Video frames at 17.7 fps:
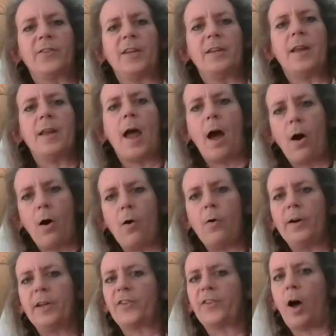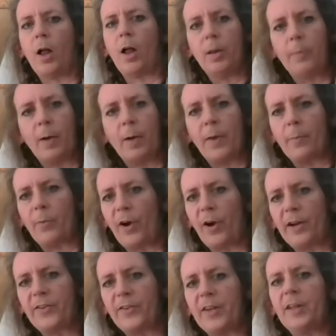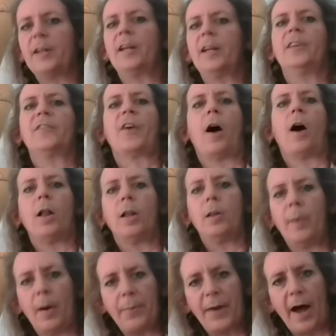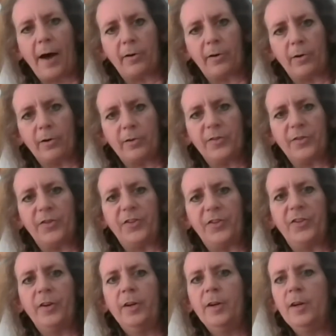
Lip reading: and now it's all about memorizing. It's all about patterns.